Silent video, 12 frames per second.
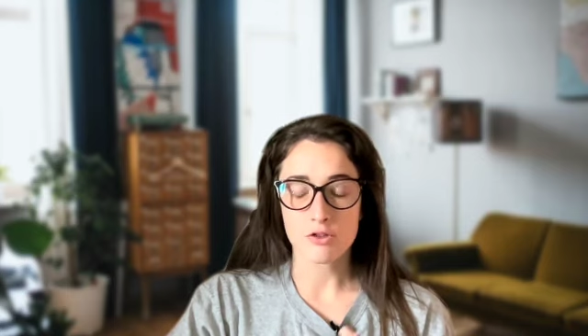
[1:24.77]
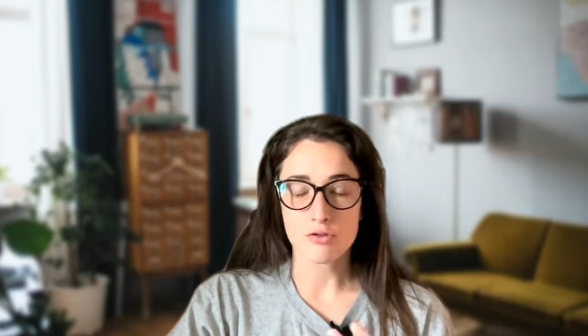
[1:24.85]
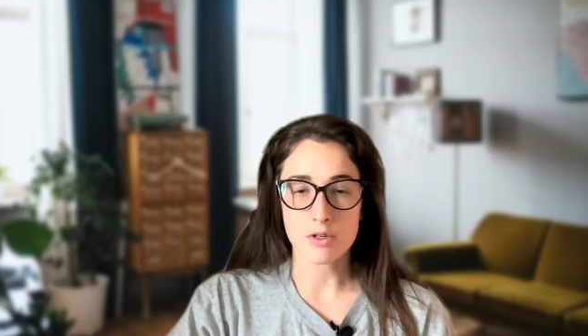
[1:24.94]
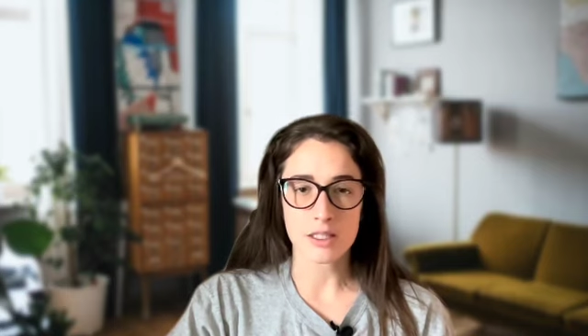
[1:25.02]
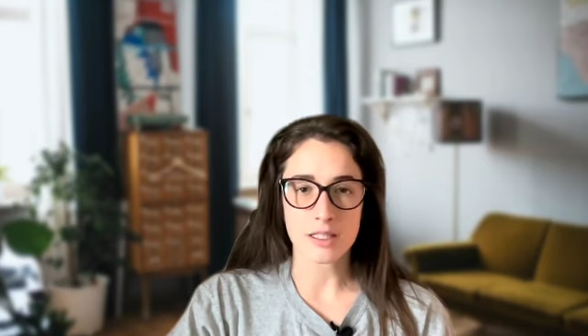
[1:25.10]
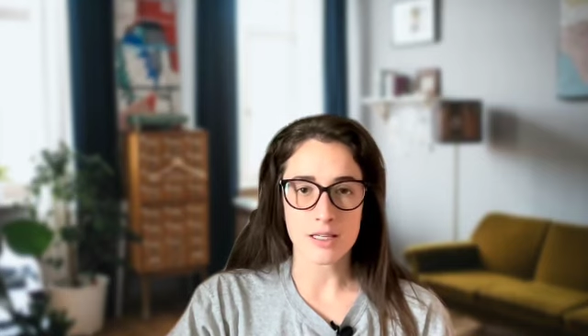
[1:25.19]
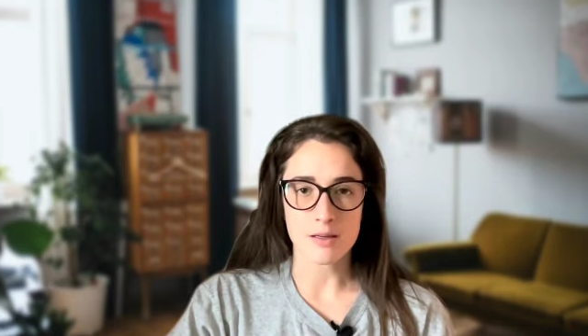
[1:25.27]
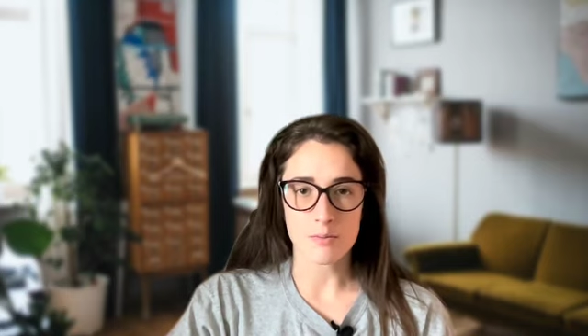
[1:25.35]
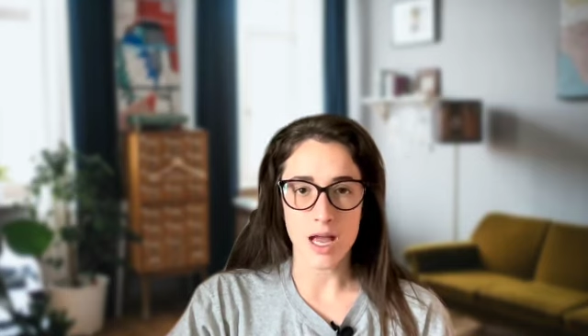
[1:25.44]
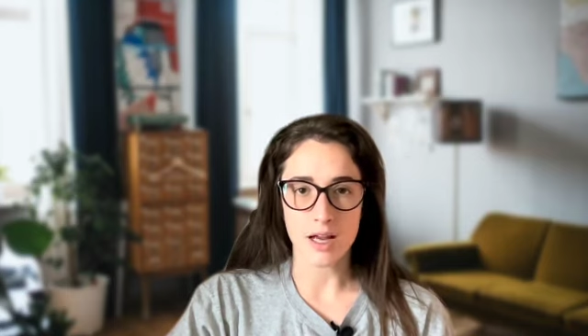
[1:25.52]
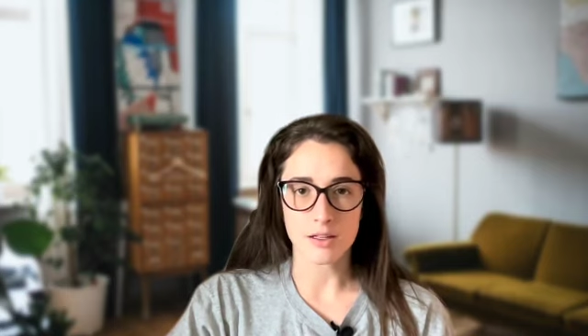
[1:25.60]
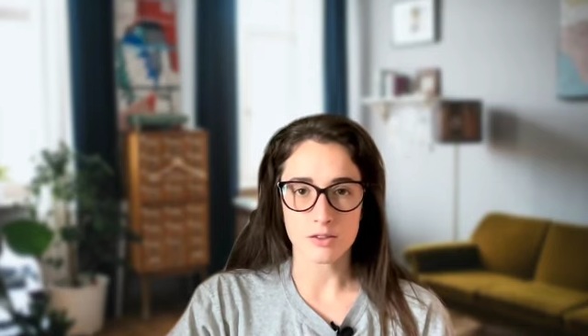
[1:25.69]
greatly
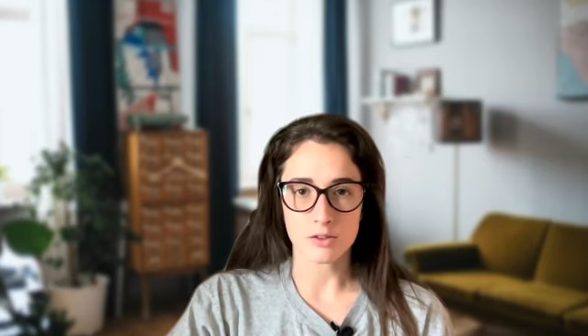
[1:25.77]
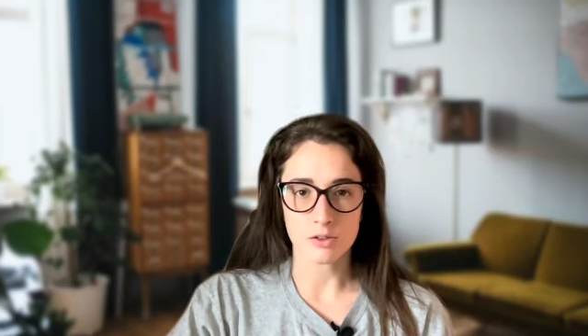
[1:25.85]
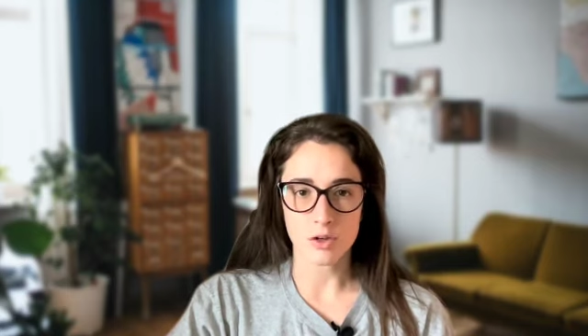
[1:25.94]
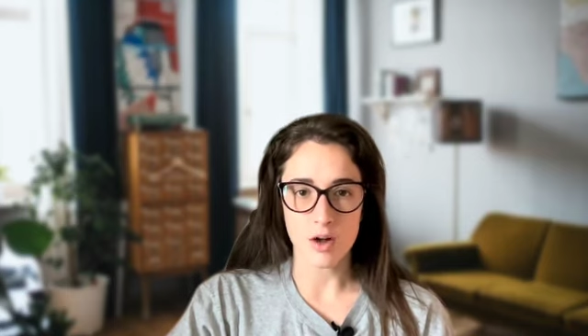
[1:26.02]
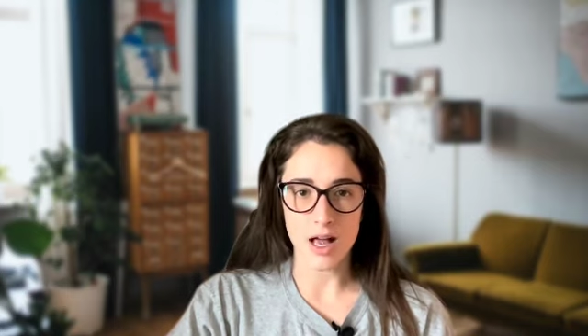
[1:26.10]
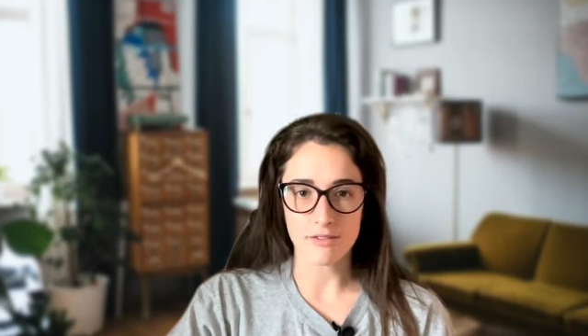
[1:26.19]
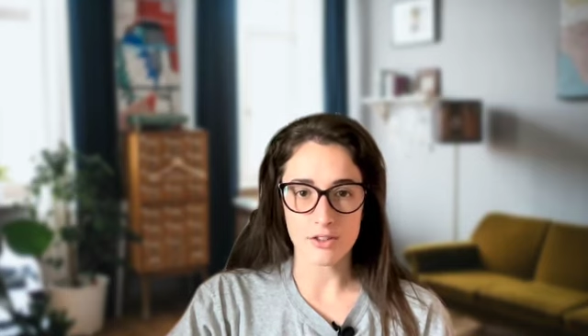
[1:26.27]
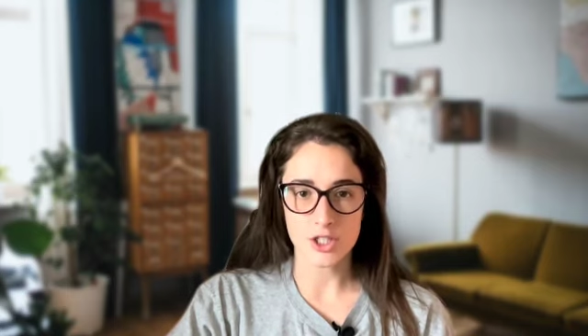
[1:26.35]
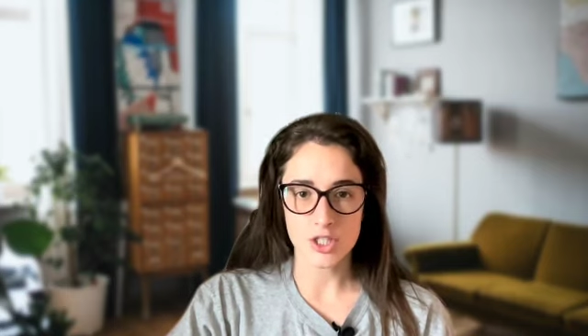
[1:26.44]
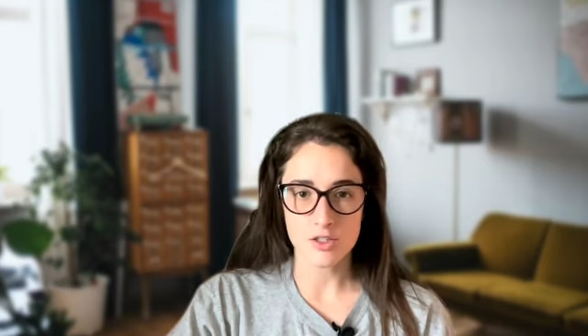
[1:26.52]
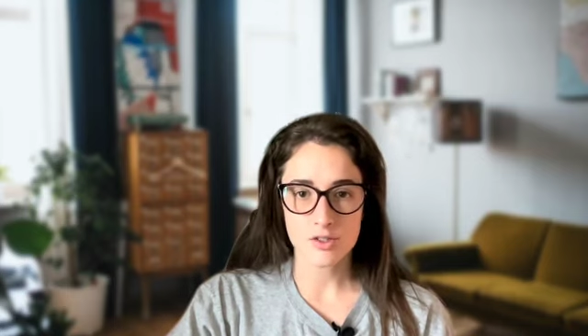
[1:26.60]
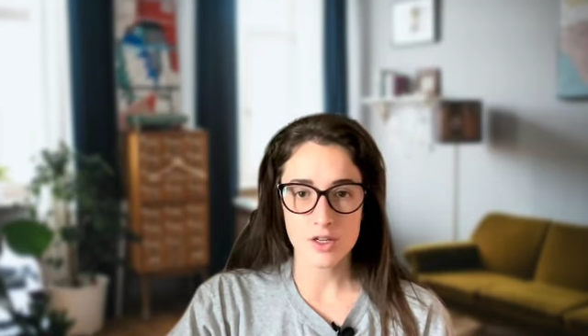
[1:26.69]
impact local
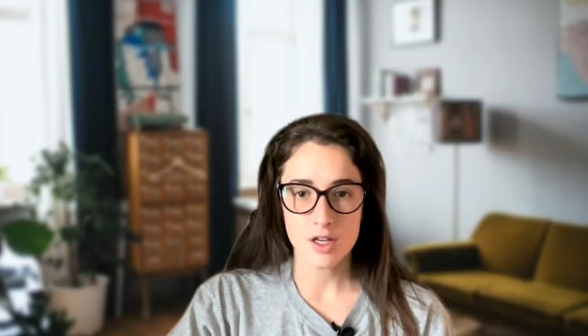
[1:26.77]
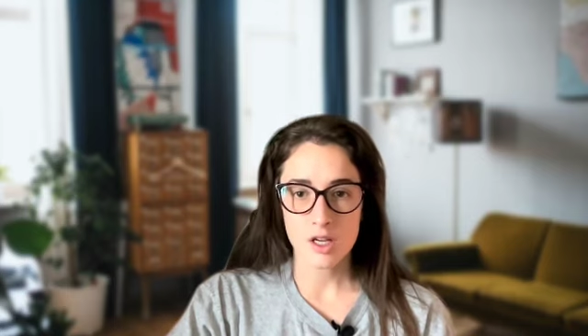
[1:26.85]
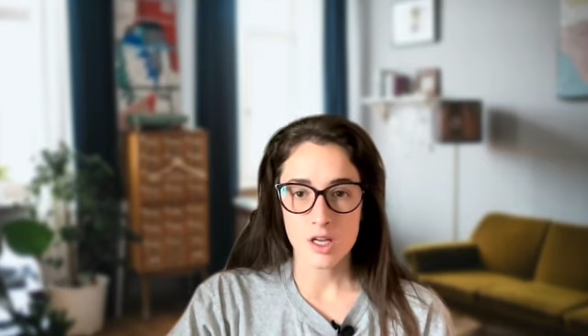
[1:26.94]
averages.